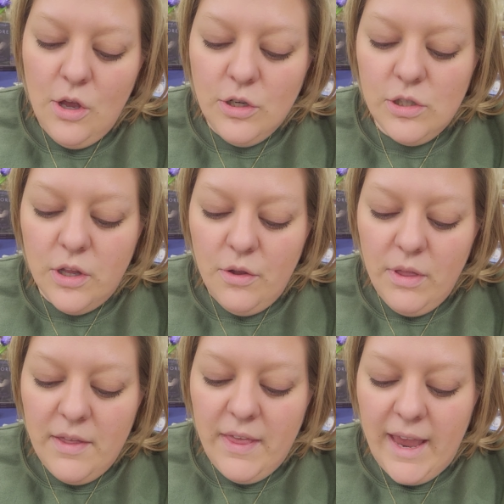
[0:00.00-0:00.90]

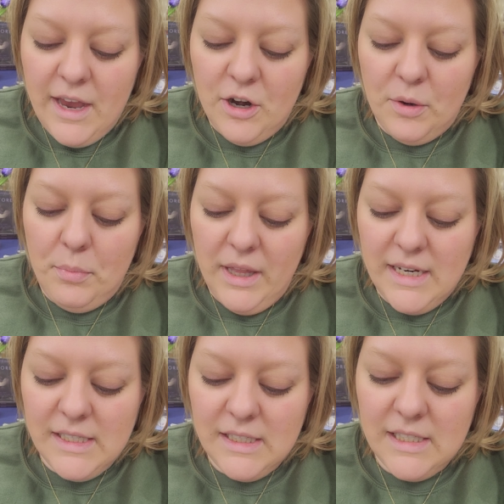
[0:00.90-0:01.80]
Slowly, the anger
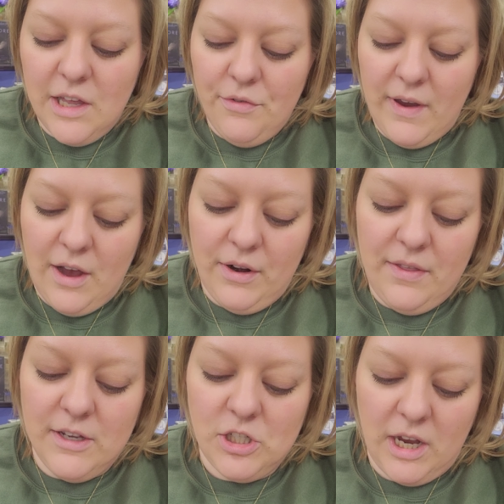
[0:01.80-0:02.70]
plays itself out
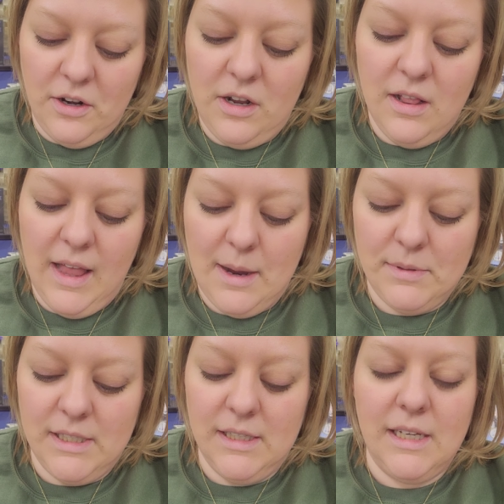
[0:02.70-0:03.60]
and the child
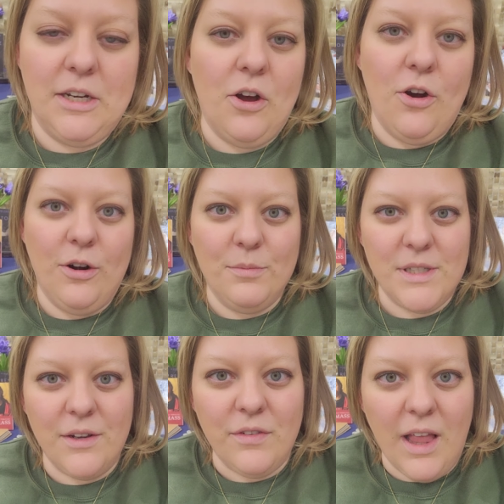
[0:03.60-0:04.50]
collapses in the
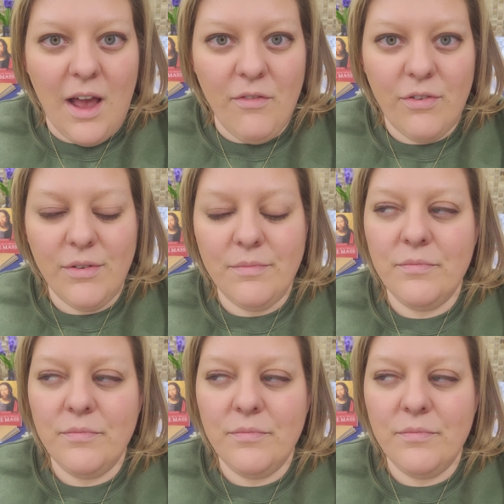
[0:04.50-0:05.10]
arms of love.